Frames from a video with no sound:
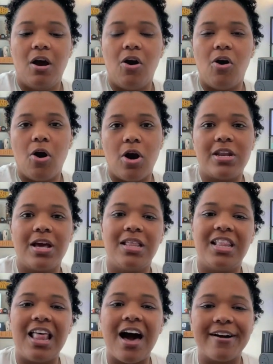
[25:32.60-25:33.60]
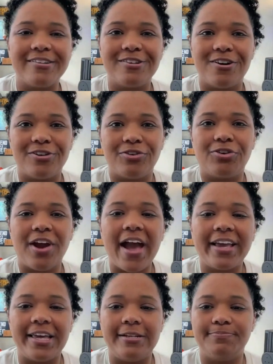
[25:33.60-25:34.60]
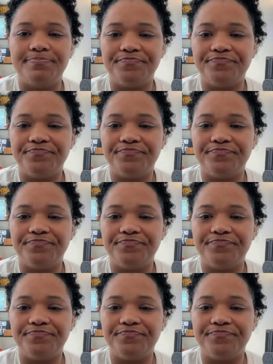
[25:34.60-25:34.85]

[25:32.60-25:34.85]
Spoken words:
on Locked On Kraken.